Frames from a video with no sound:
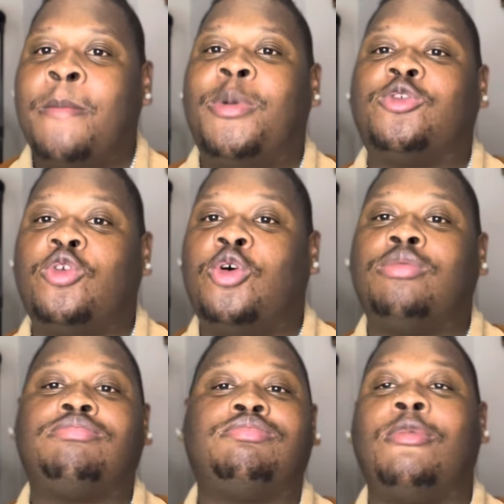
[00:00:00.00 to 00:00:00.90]
But to
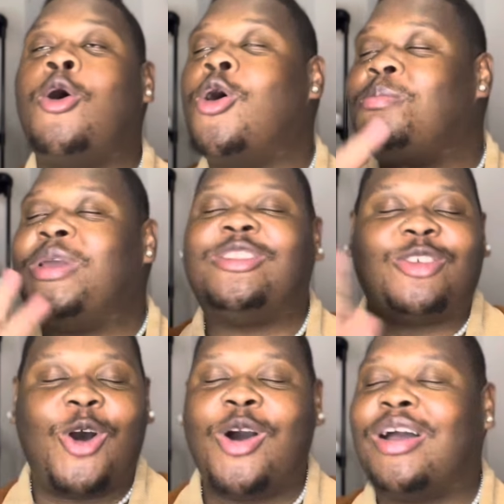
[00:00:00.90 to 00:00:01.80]
do hunt me
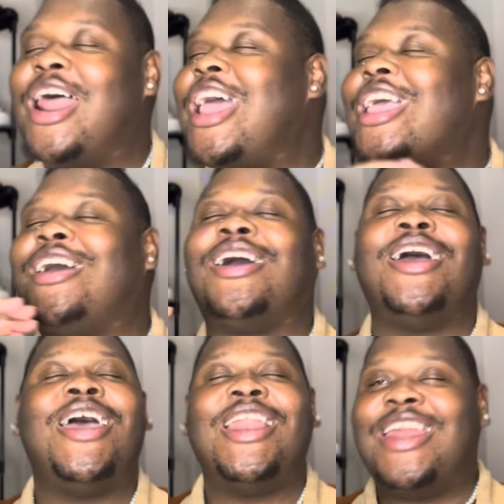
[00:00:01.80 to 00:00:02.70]
down like
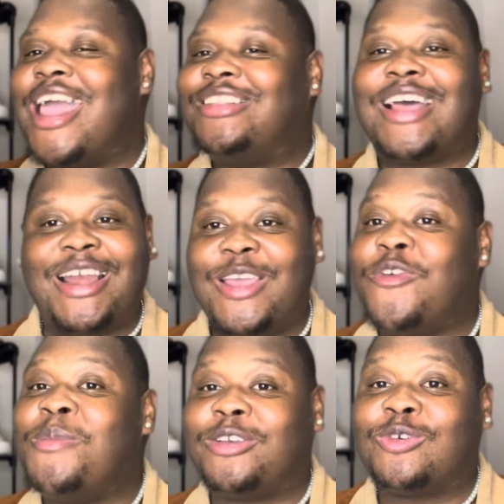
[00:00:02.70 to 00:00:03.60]
night and day if you
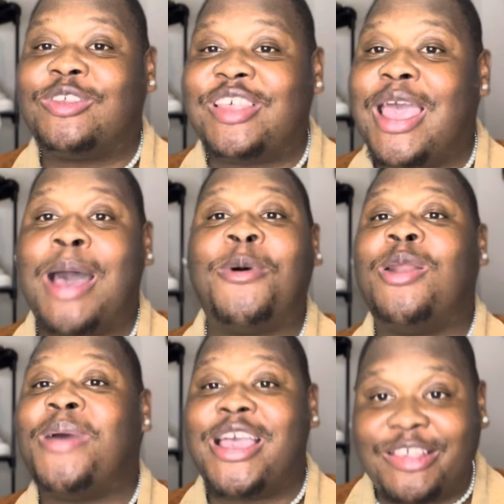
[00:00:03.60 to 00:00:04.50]
make sure say I'm on
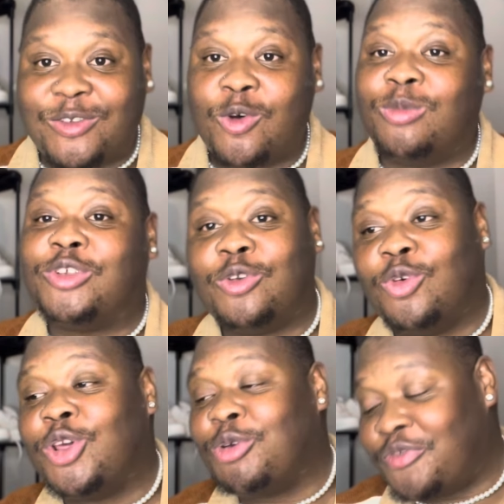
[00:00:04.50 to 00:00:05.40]
my Zoom to do
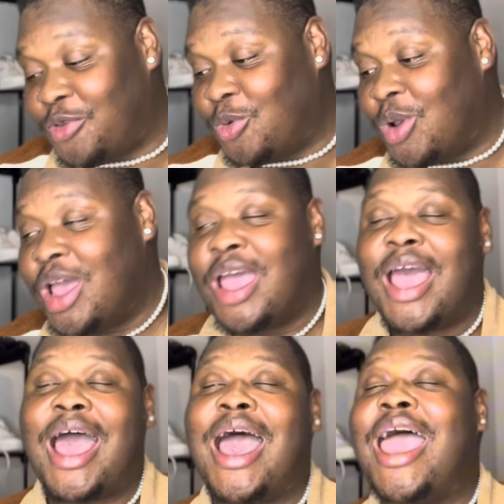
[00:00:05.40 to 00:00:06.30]
the review.
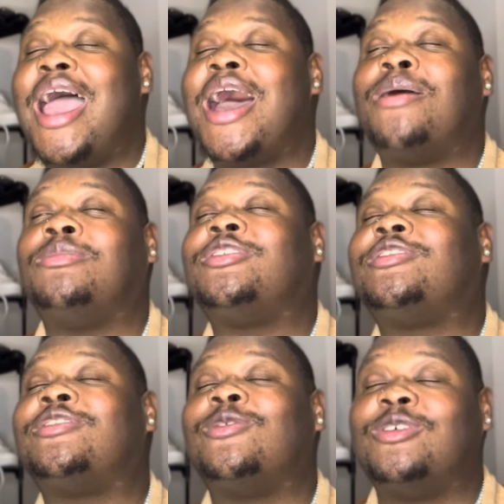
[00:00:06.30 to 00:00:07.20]
I am
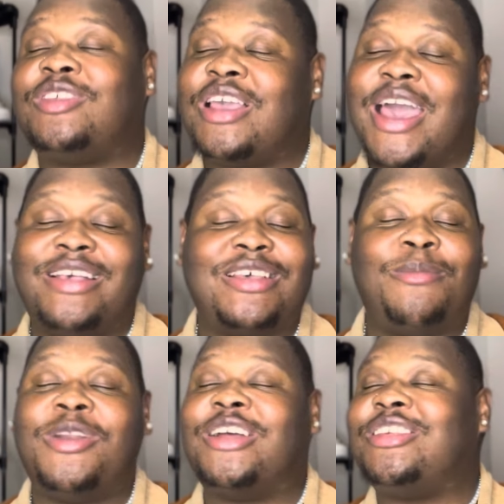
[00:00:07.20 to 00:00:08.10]
so sick guys,
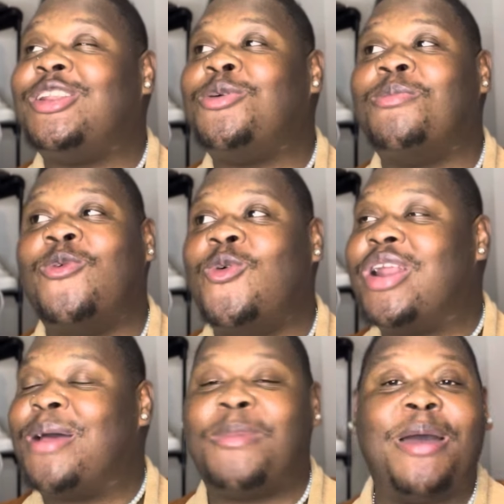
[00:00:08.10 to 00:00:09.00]
I'm not in the mood
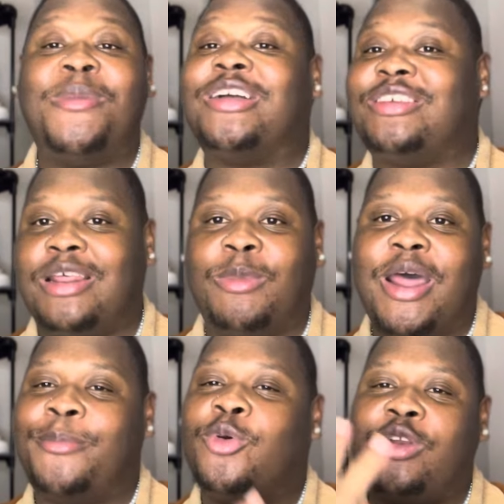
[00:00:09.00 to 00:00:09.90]
I'm, I'm not in it, but
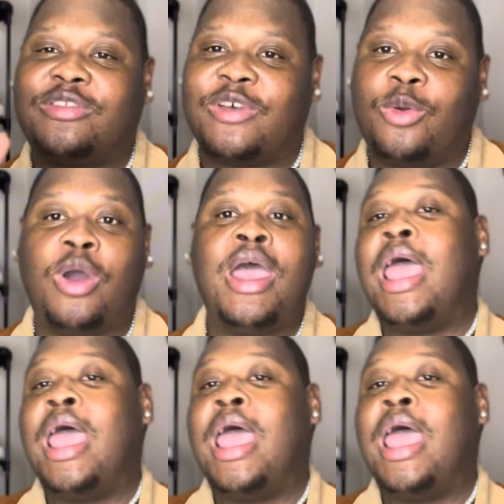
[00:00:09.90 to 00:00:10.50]
I'm doing this for you.